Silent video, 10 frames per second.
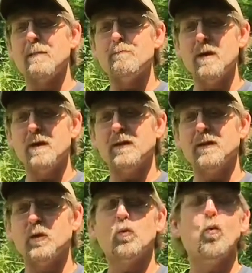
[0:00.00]
But
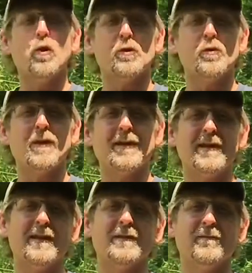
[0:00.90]
what do I
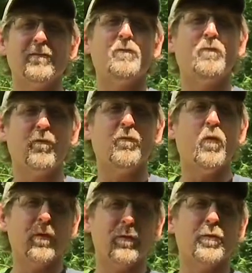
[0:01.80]
get
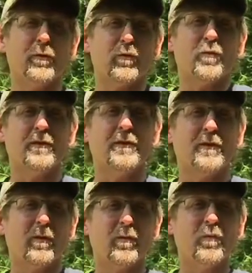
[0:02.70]
for the newest one?
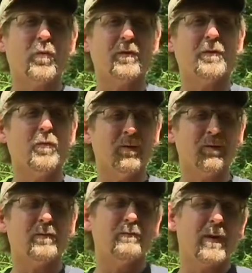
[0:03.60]
You know,
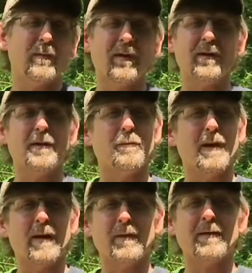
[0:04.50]
what's my money going to
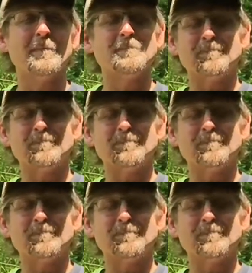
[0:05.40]
buy me?